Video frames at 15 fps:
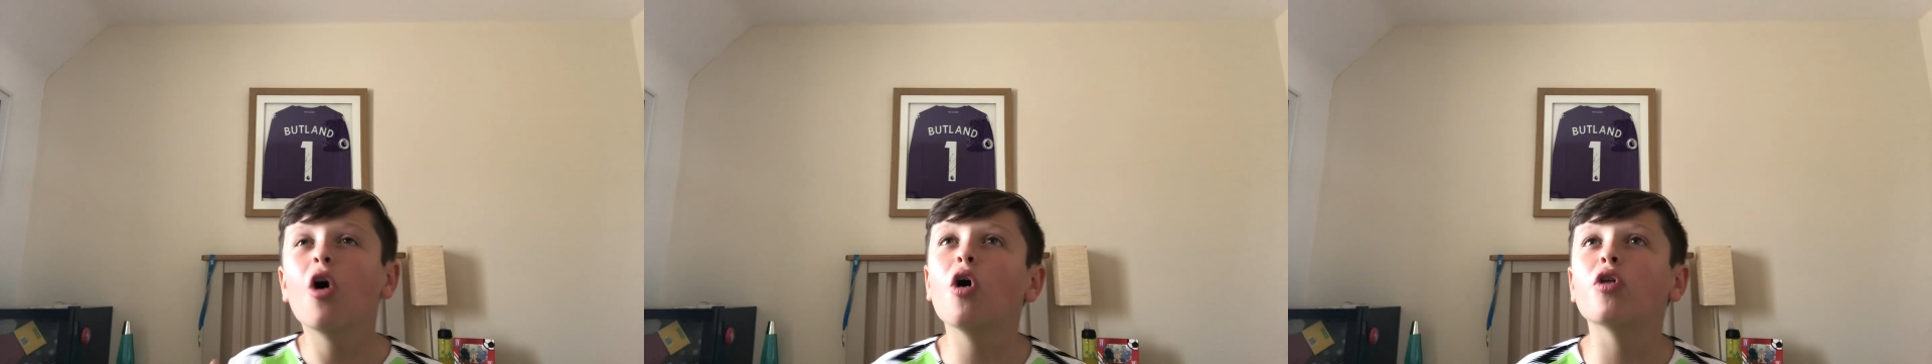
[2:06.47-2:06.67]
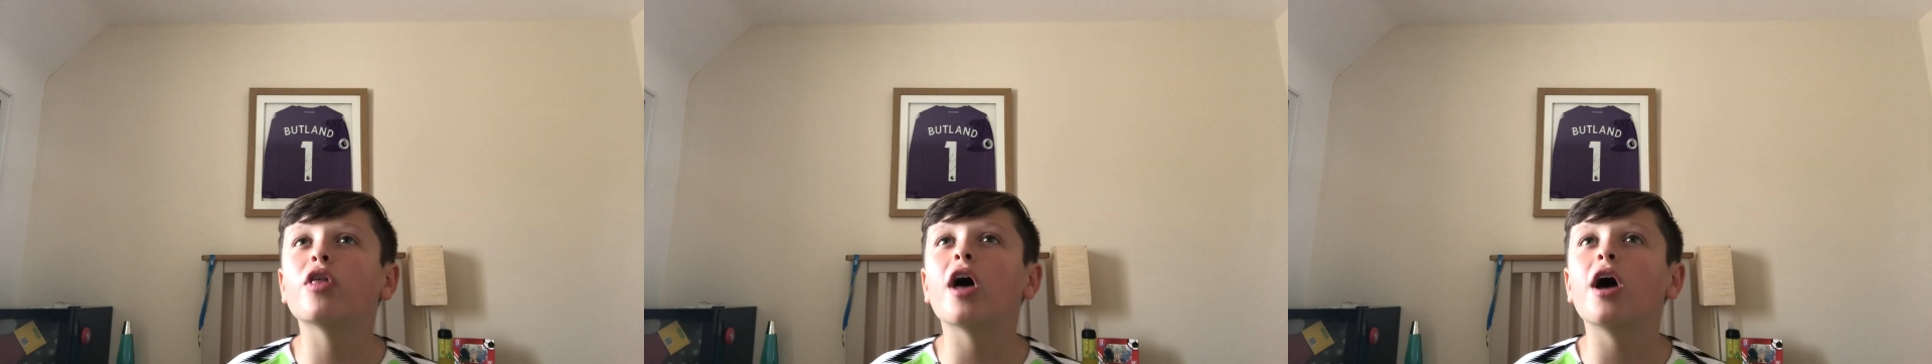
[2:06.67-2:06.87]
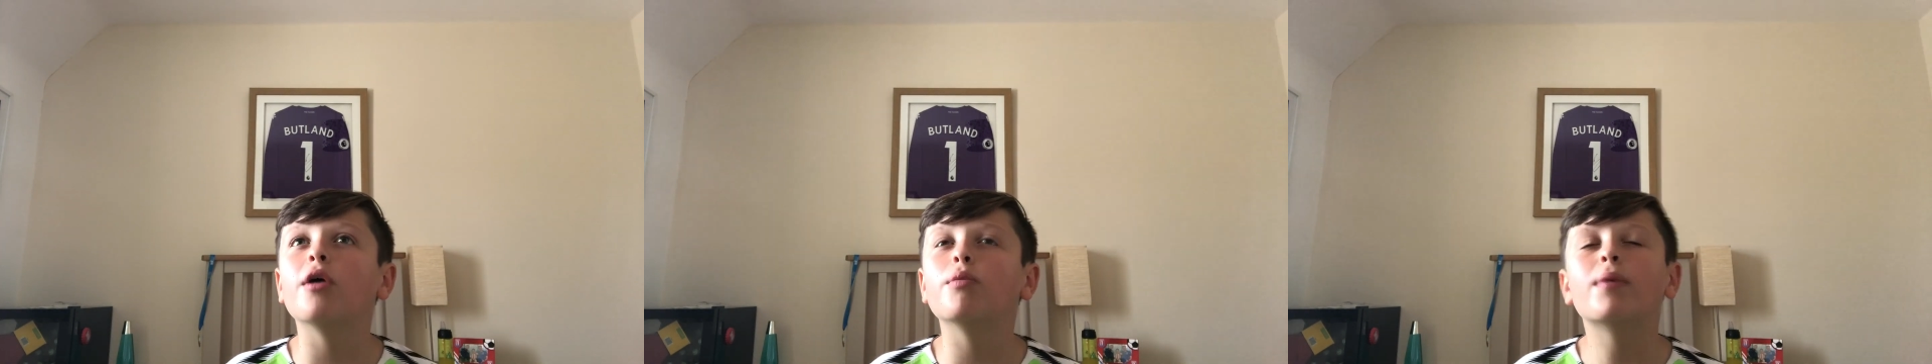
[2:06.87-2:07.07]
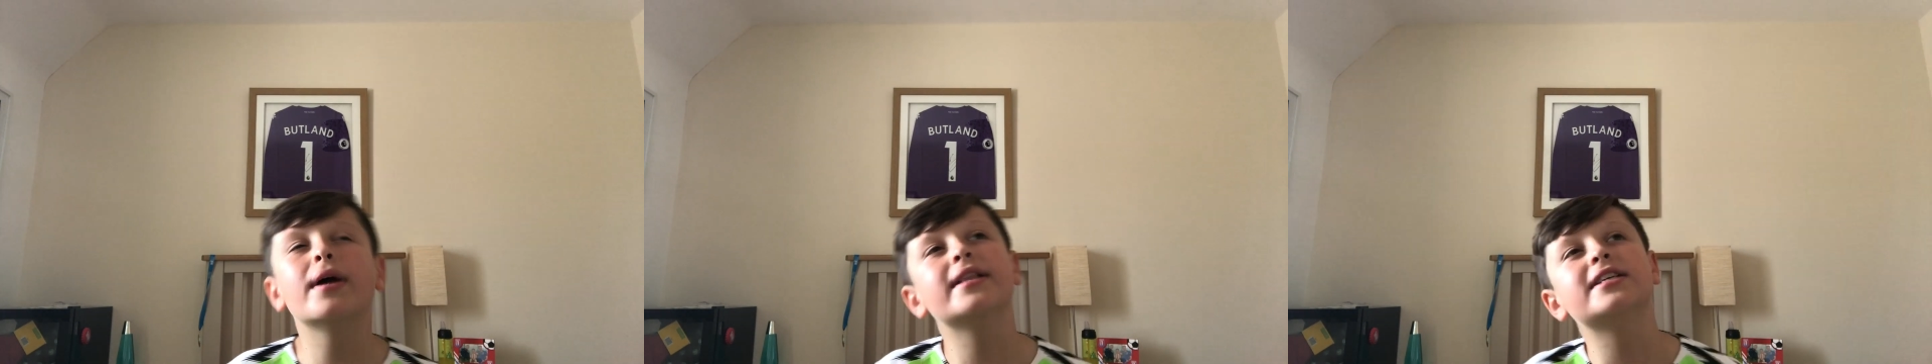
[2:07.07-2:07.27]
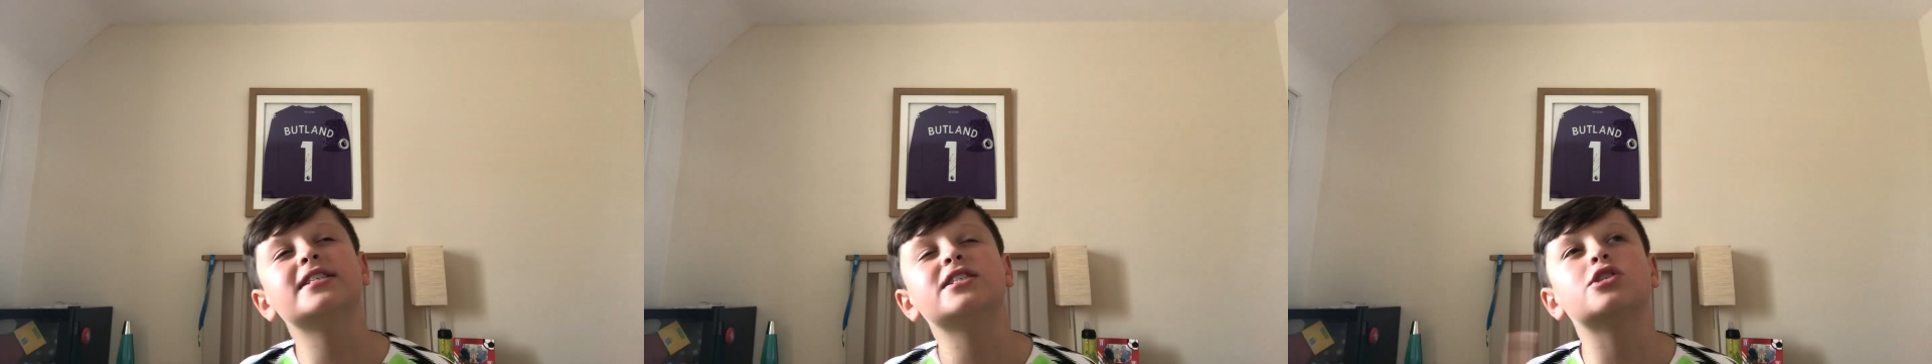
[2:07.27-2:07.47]
although
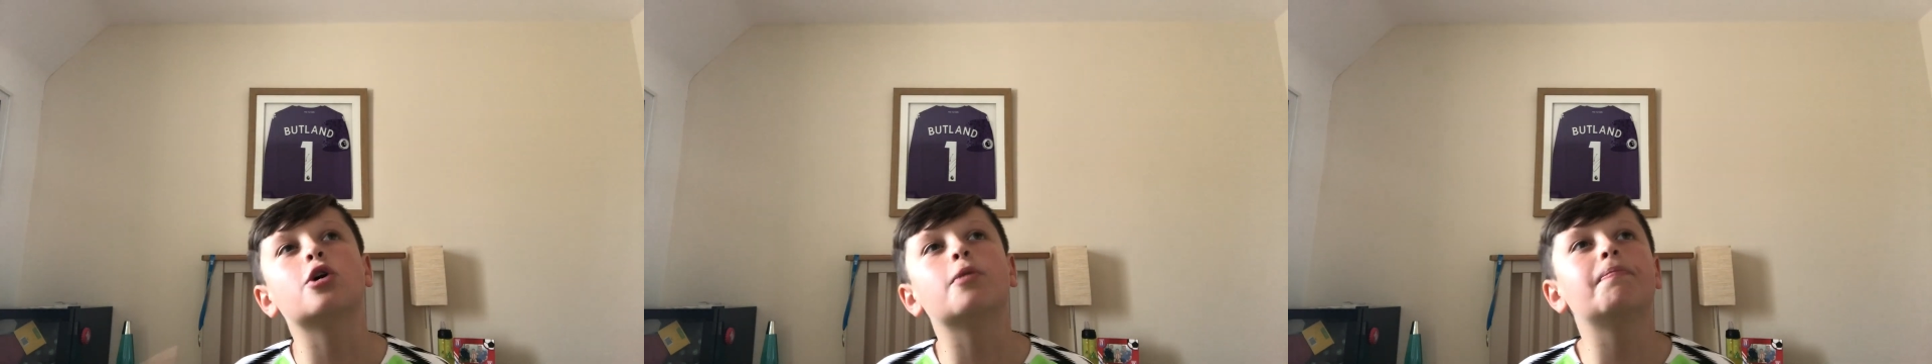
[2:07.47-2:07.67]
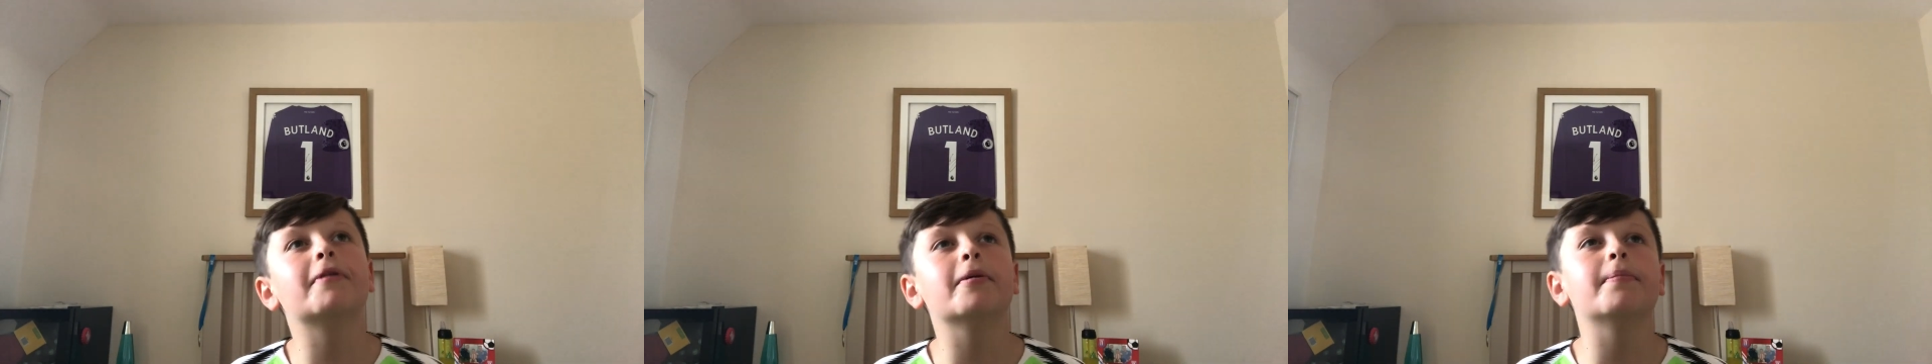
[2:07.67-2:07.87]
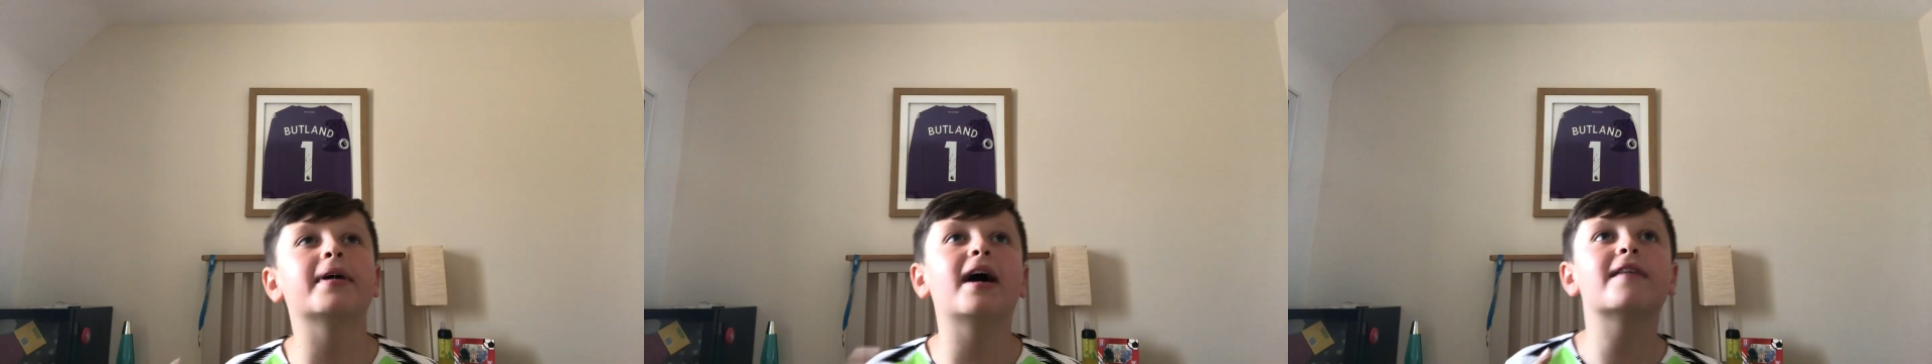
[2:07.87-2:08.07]
when this is up it'll be